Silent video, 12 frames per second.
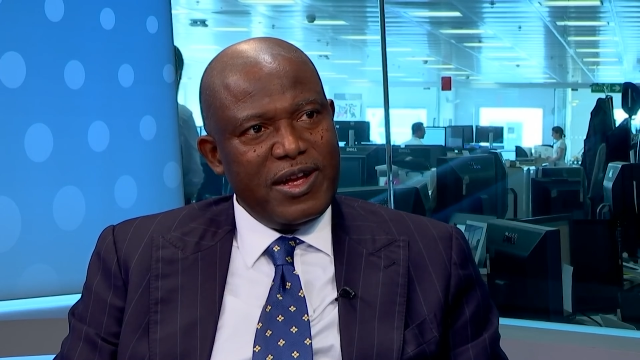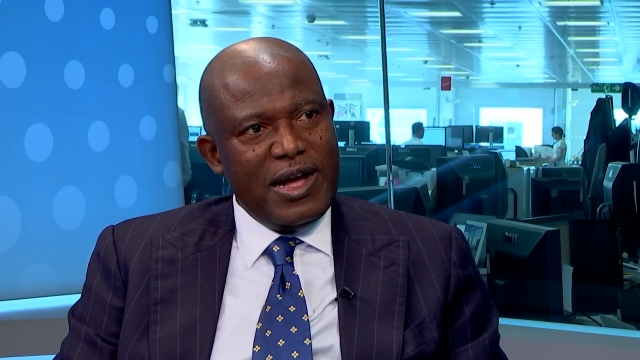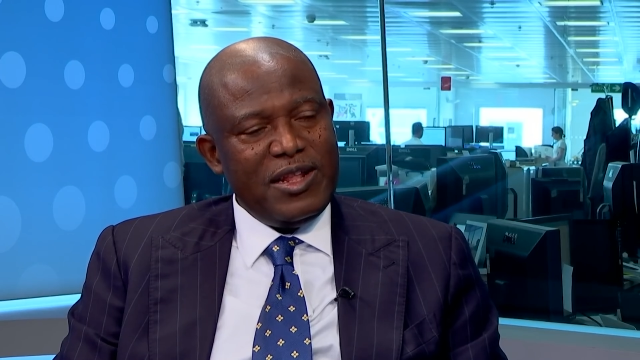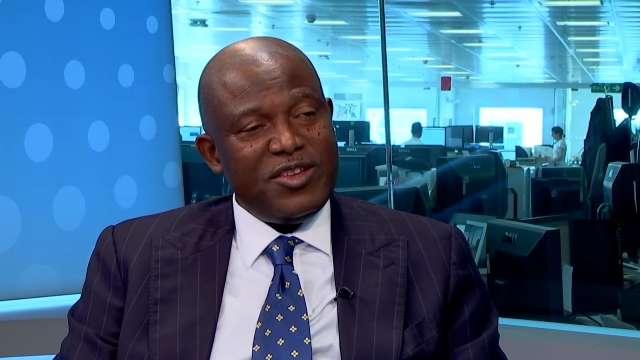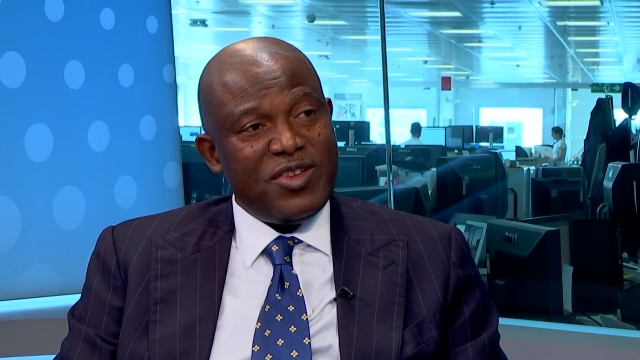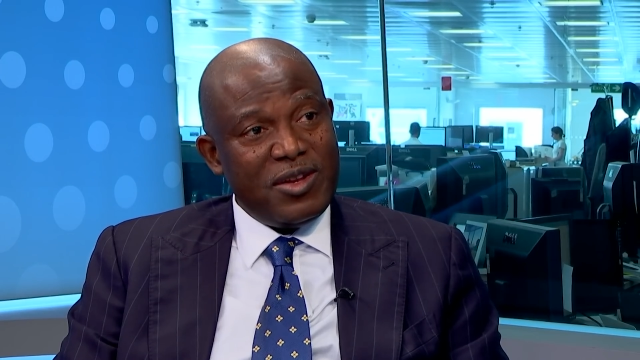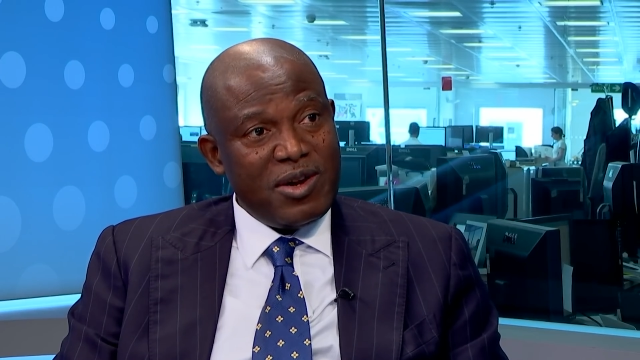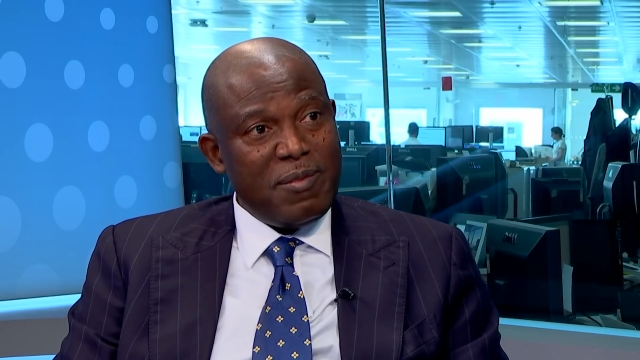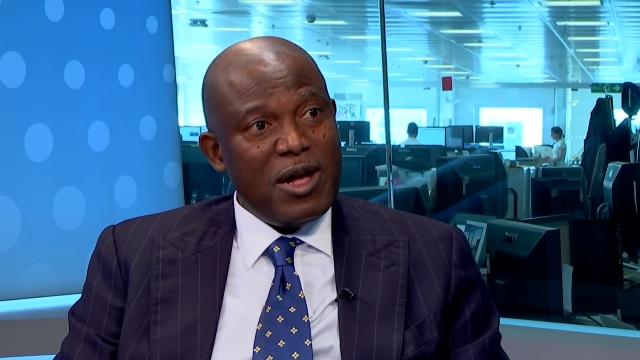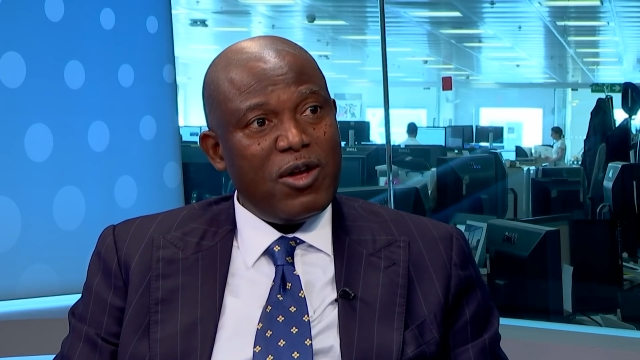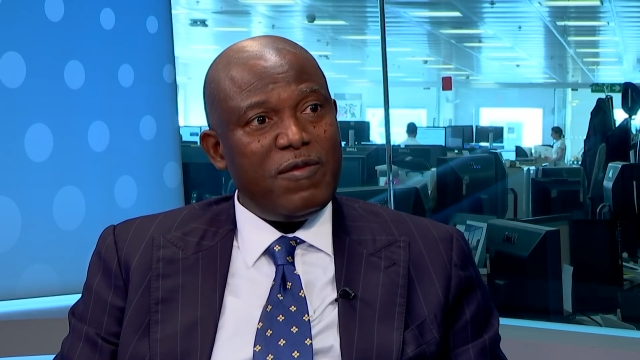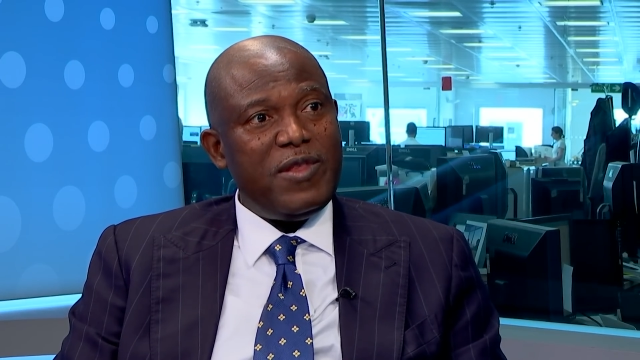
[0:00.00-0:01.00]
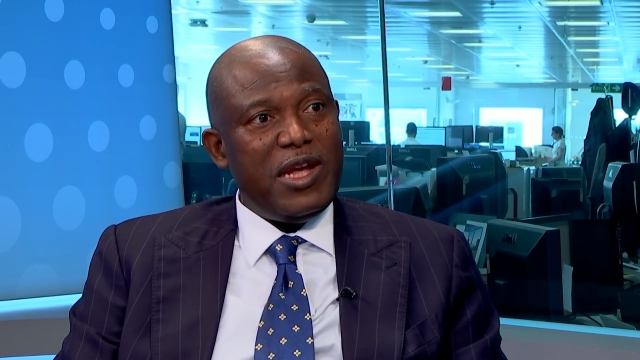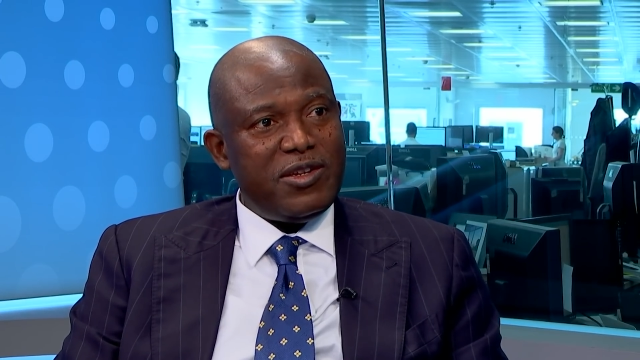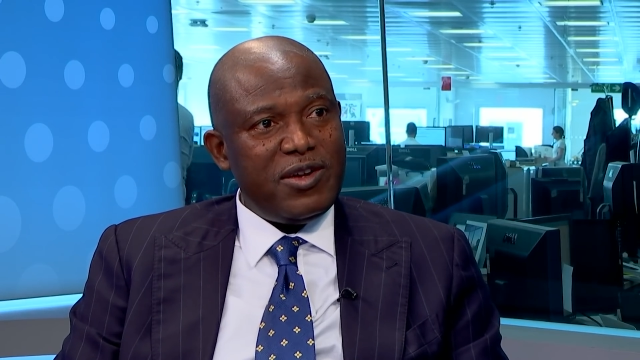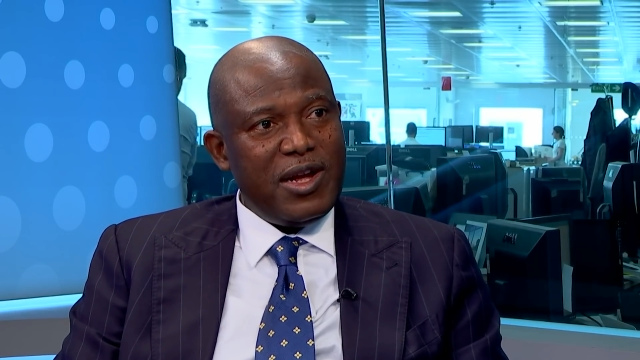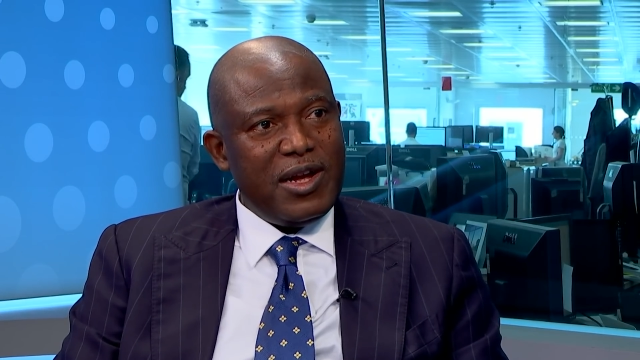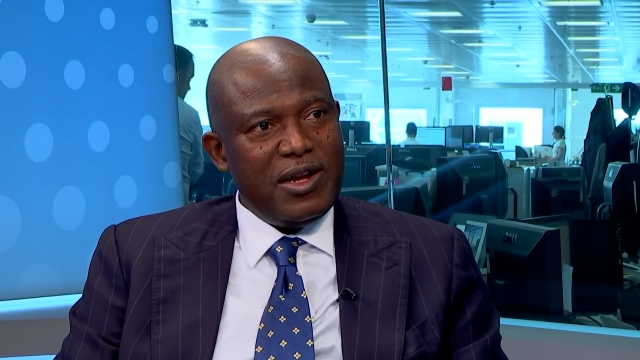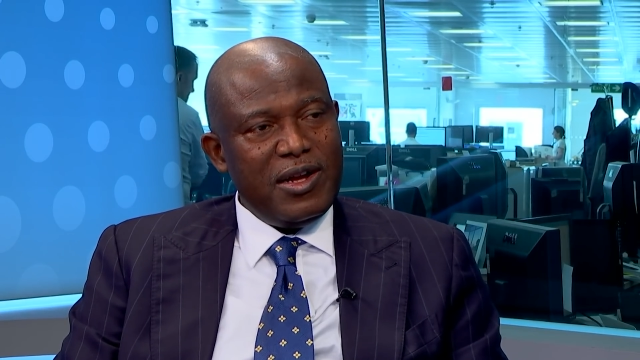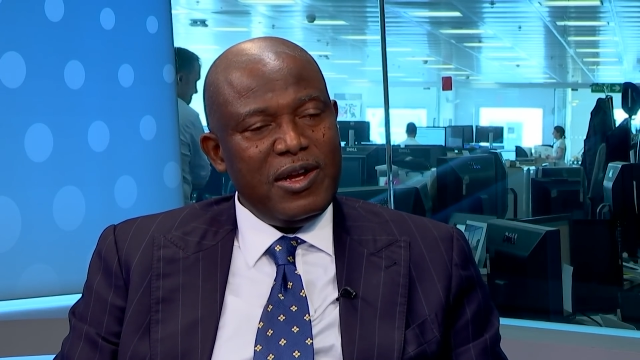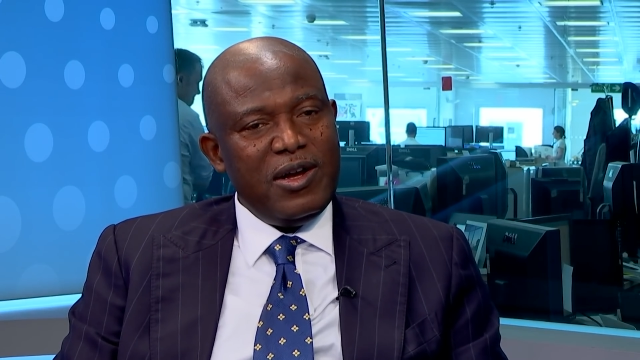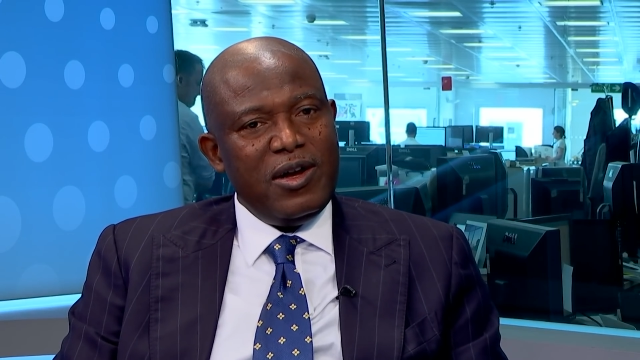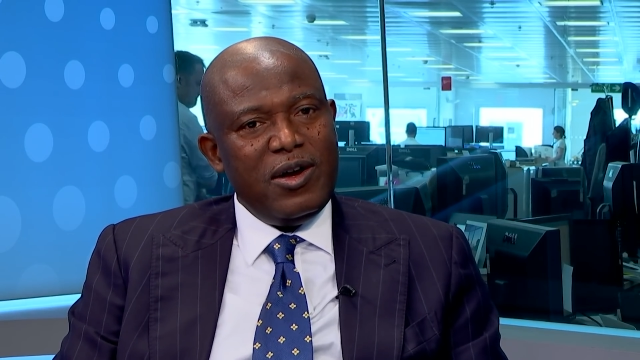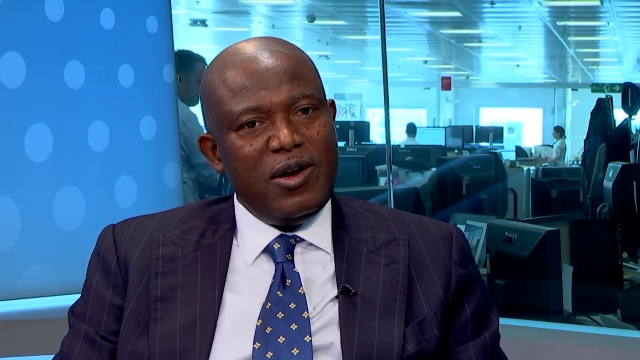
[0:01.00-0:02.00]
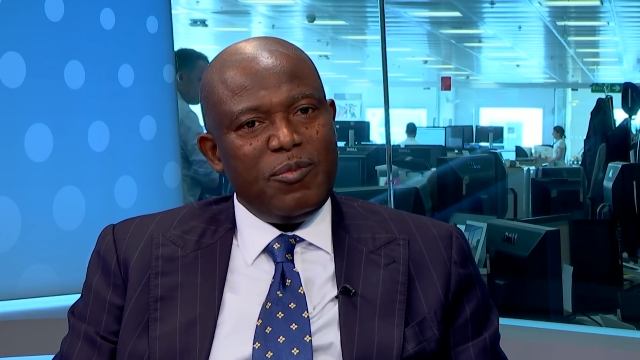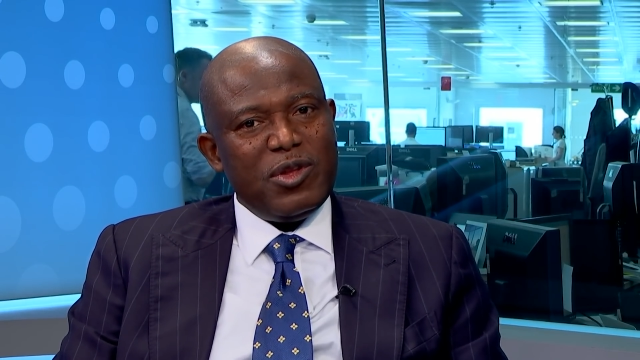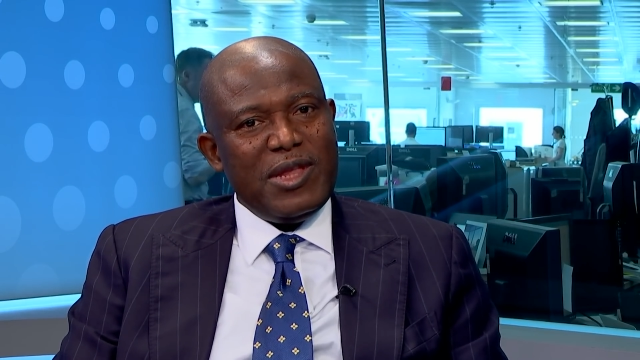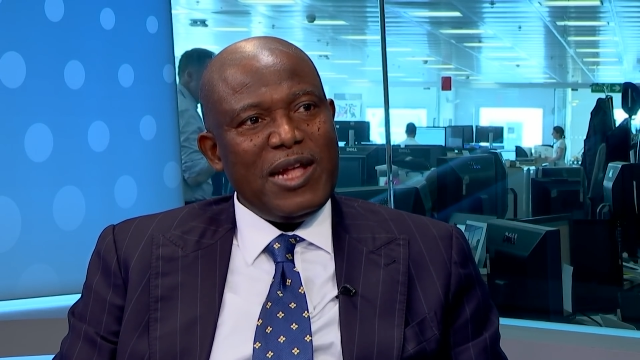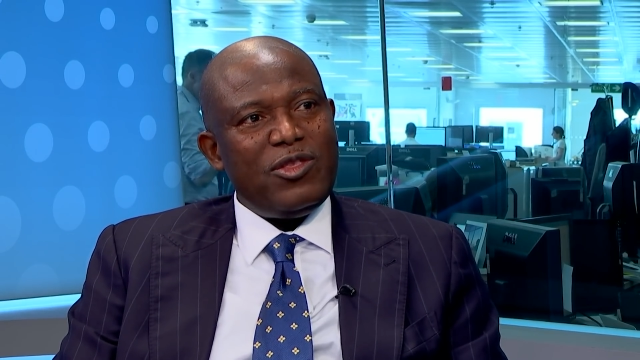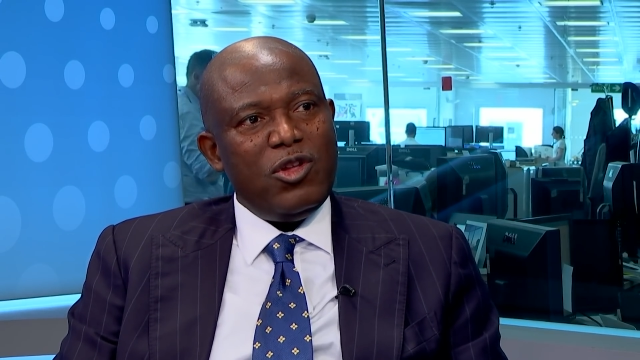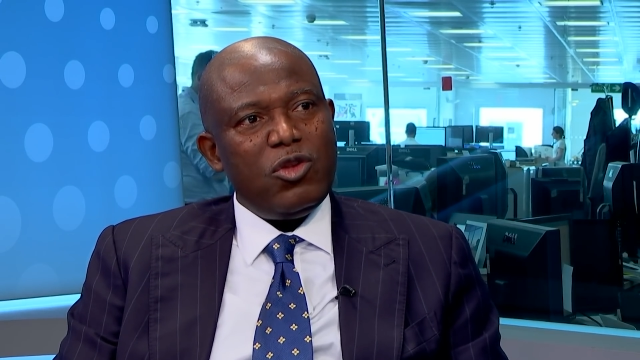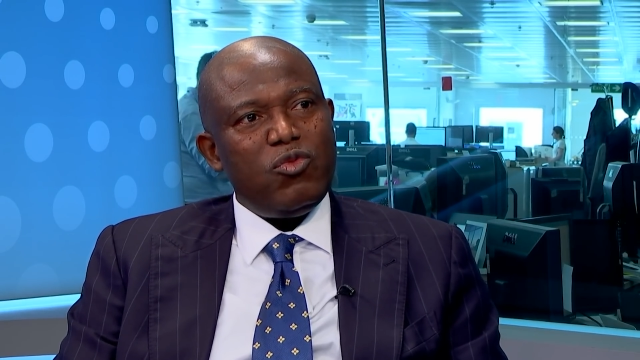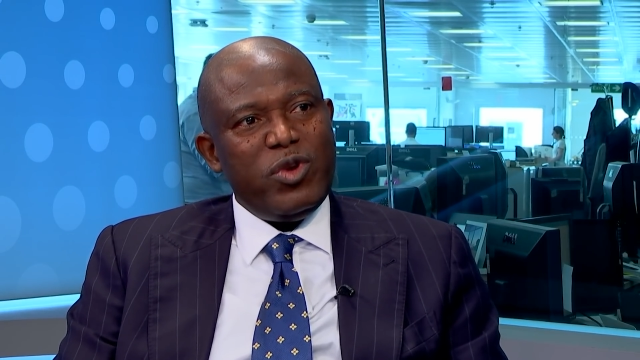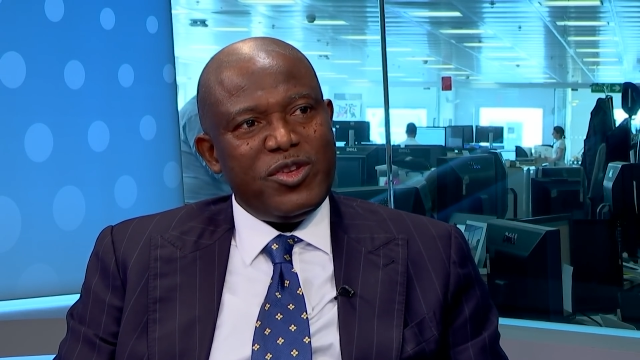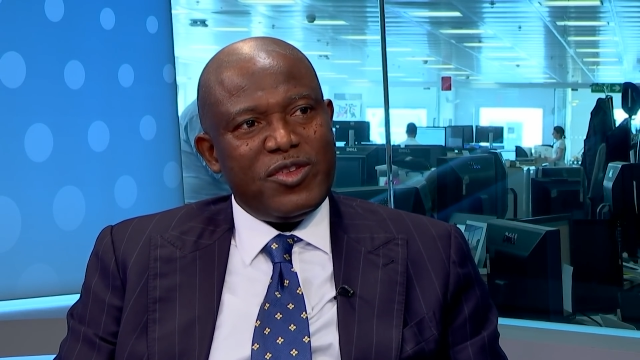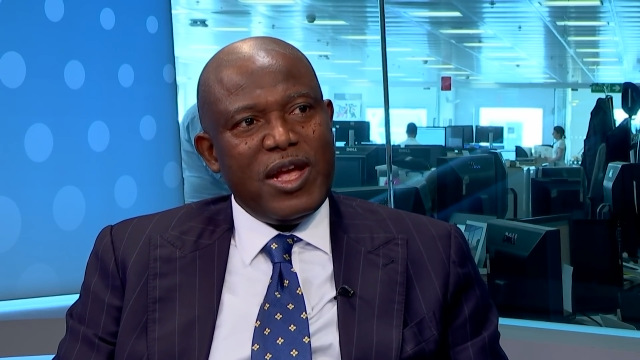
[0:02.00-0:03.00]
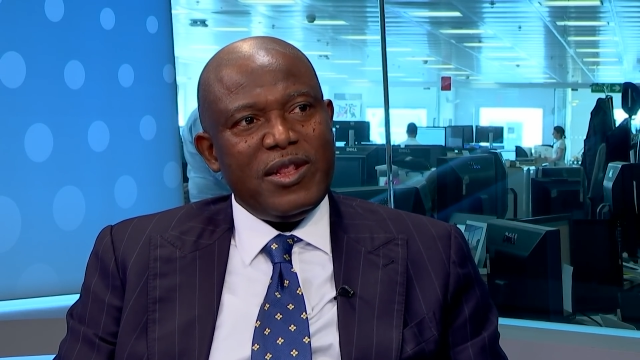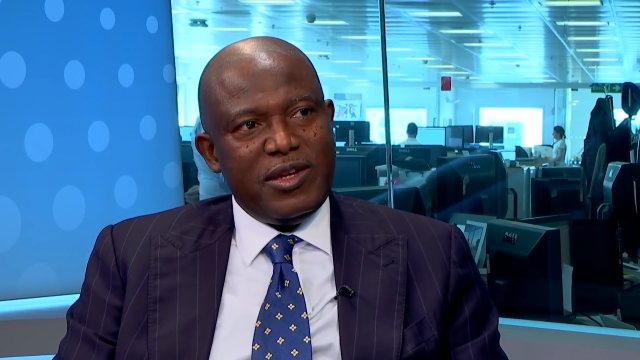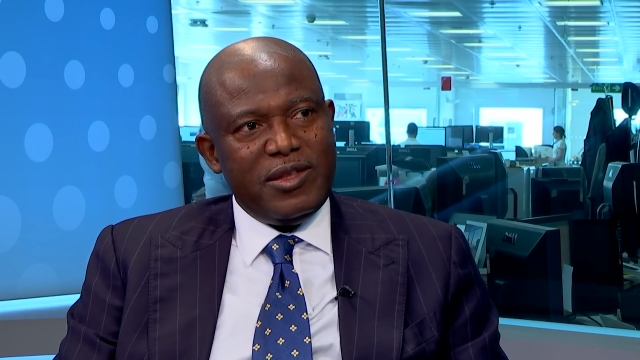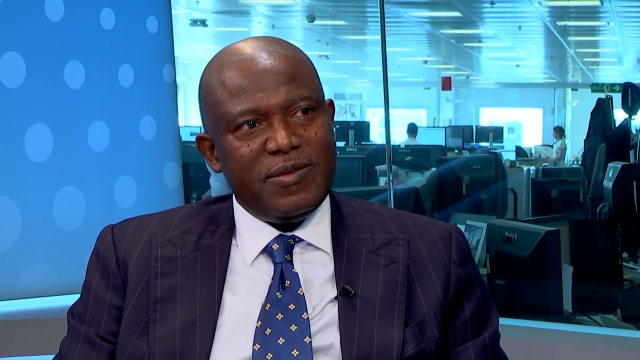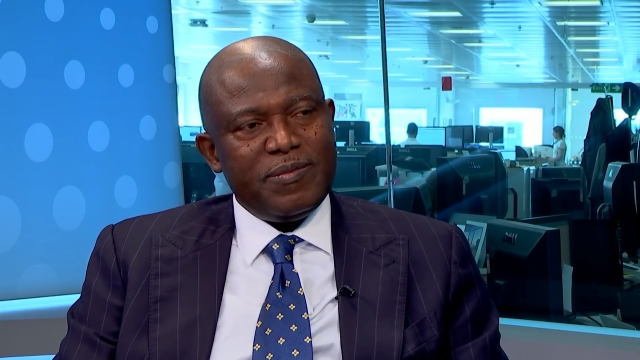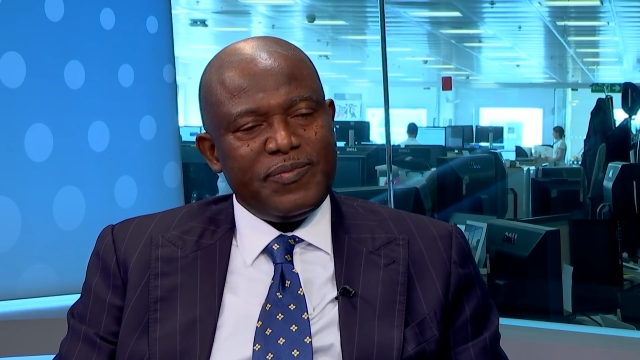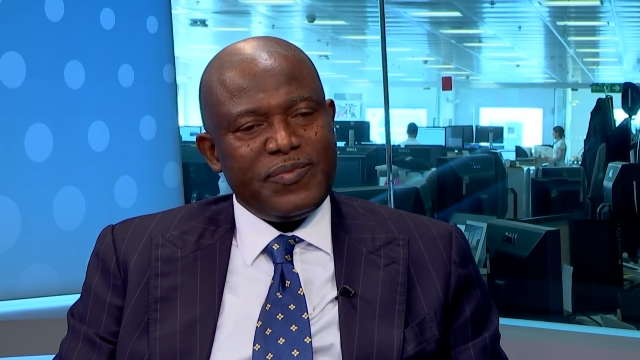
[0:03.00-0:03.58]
and the Central Bank of Nigeria. But that notwithstanding,